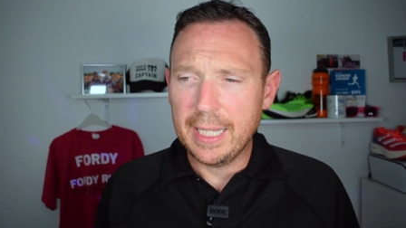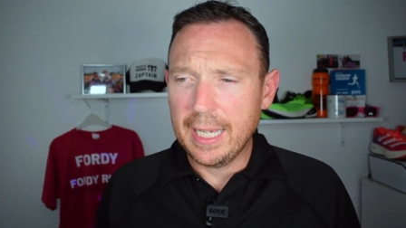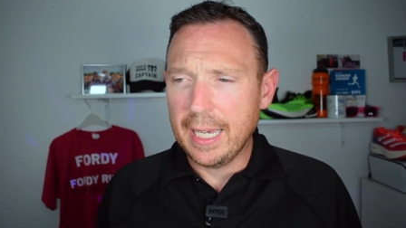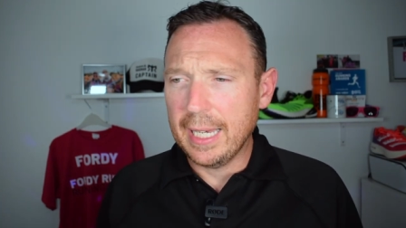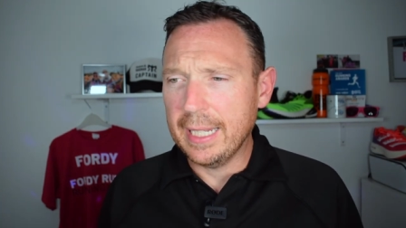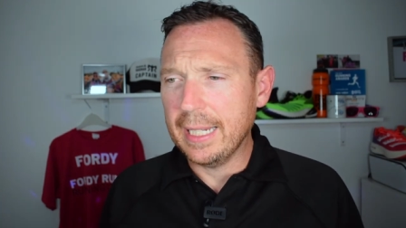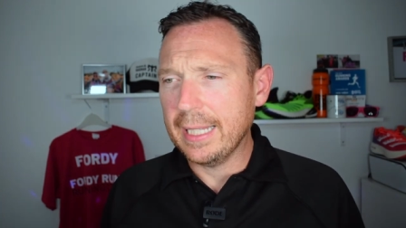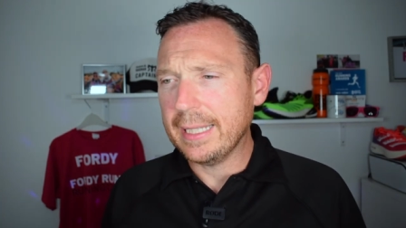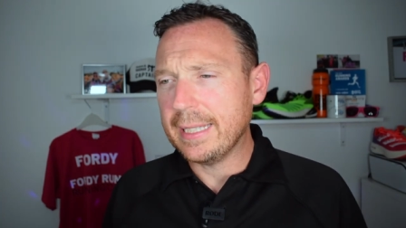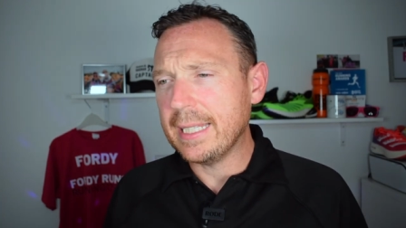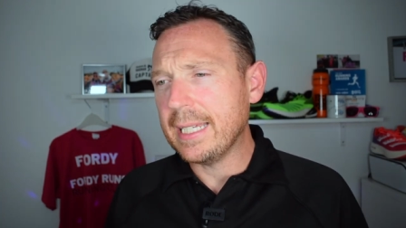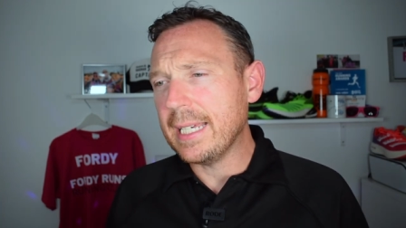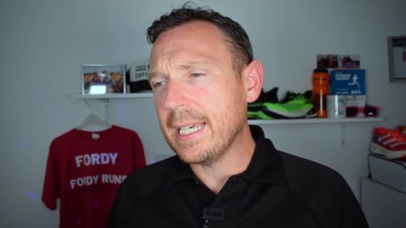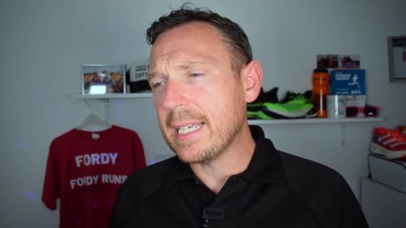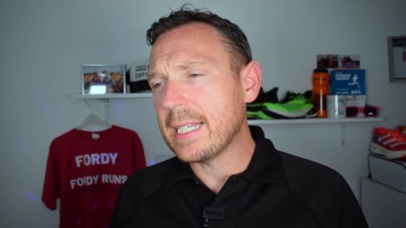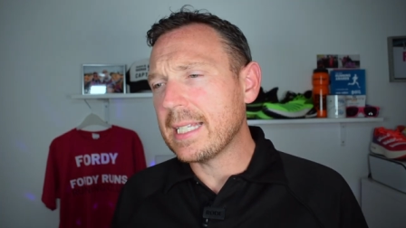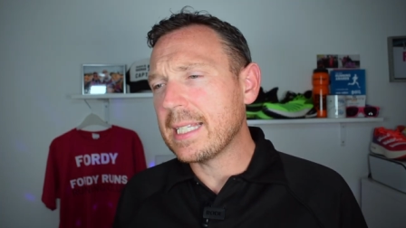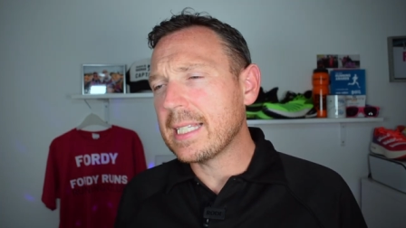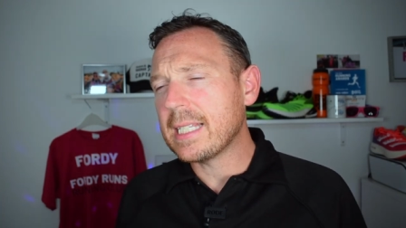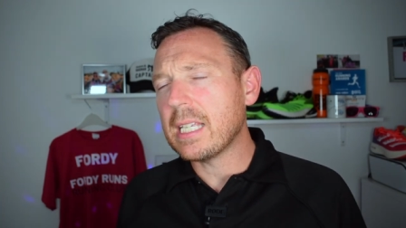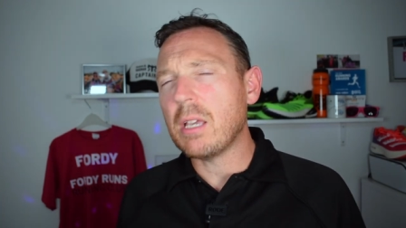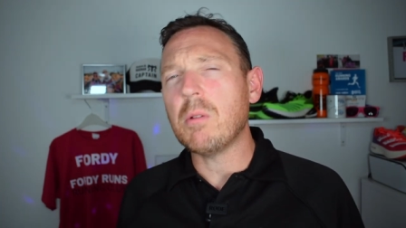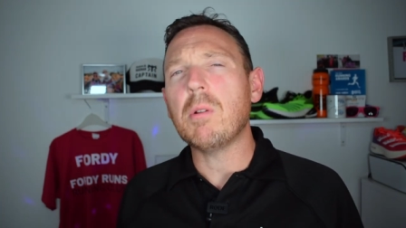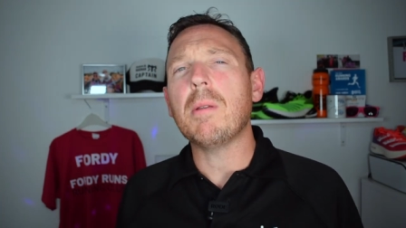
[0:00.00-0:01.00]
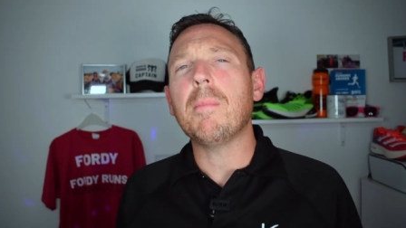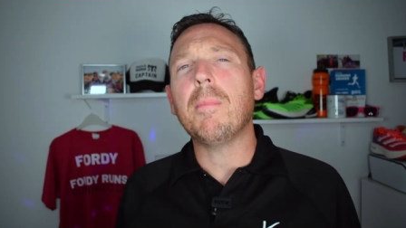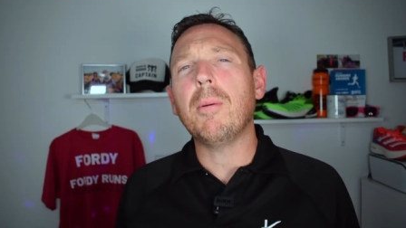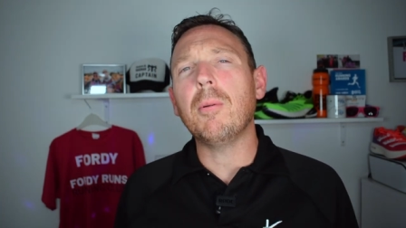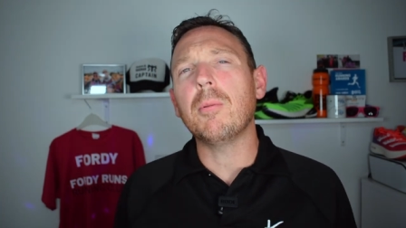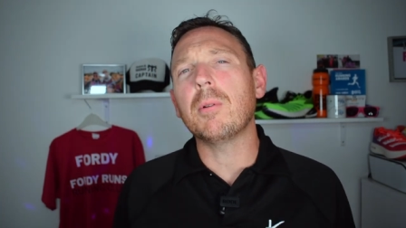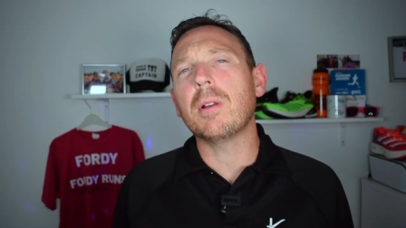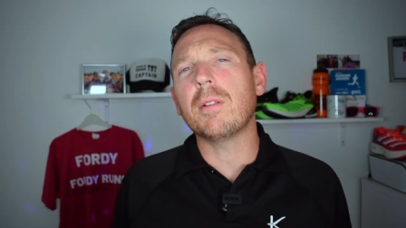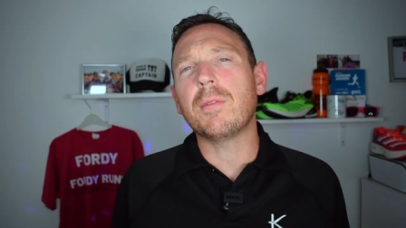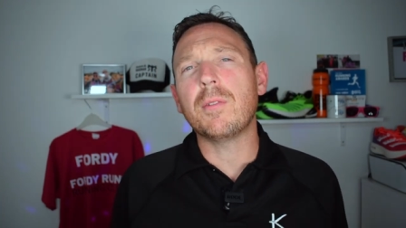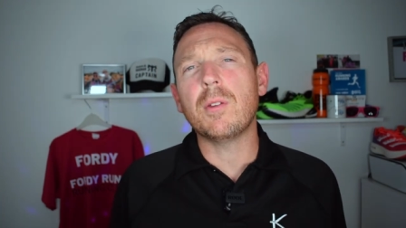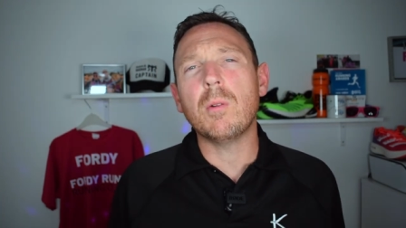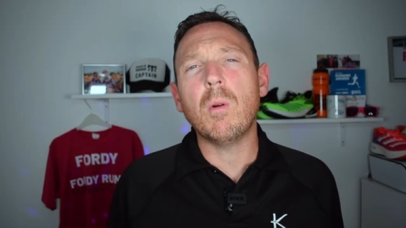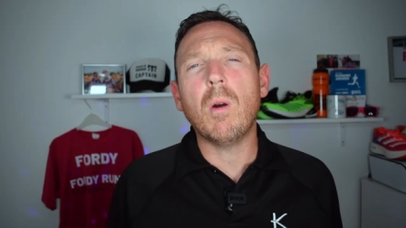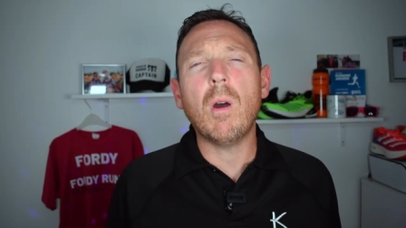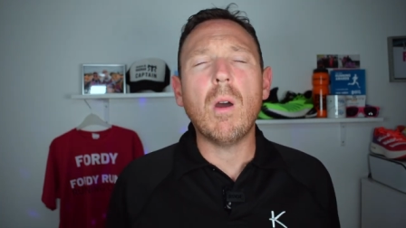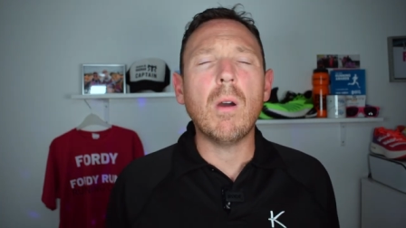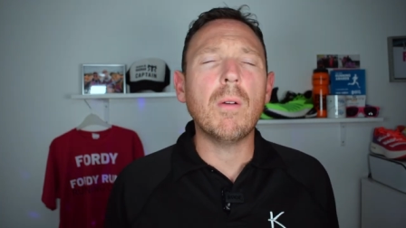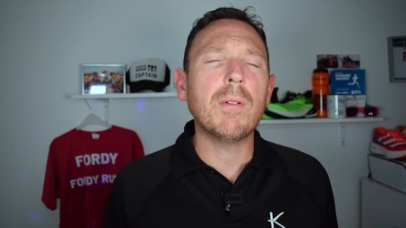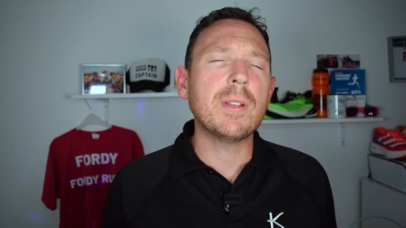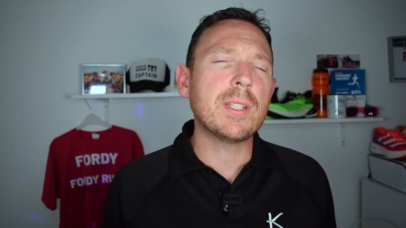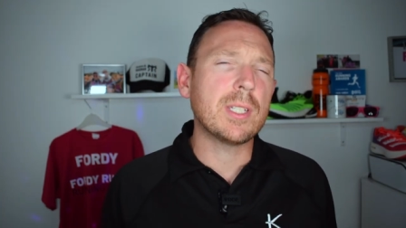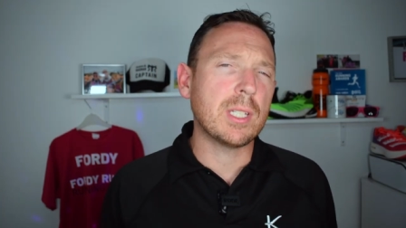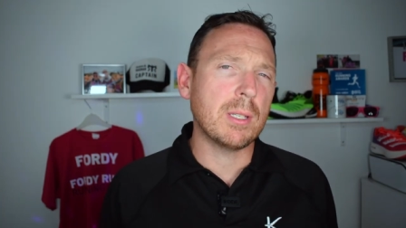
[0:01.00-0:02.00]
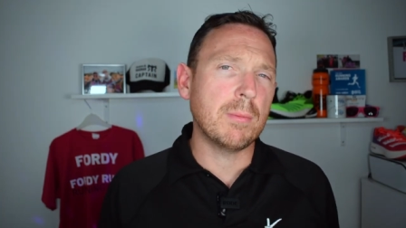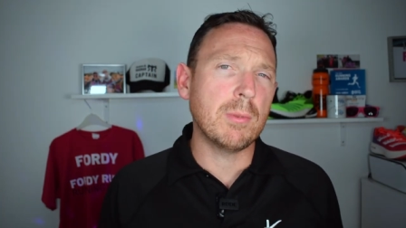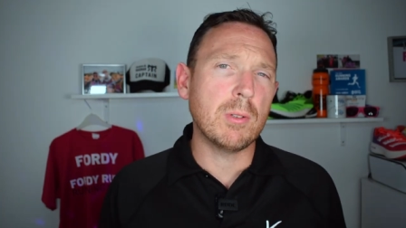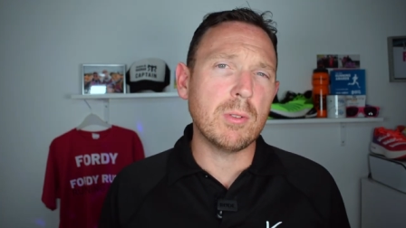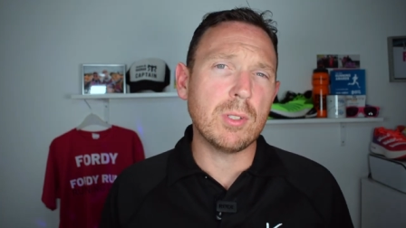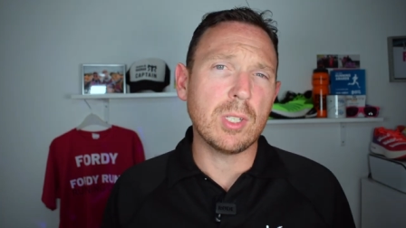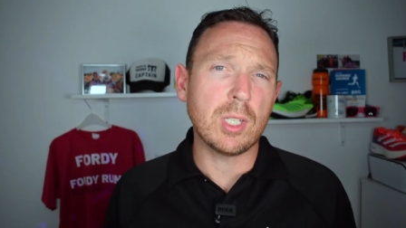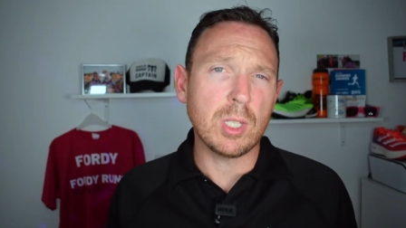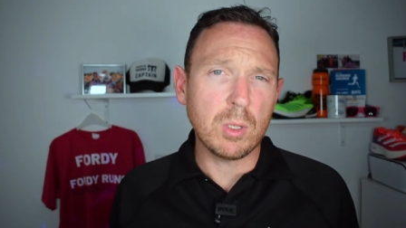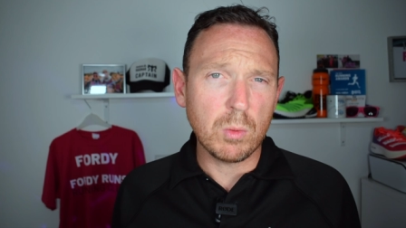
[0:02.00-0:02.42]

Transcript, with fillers: And I think it's so important if you are into music,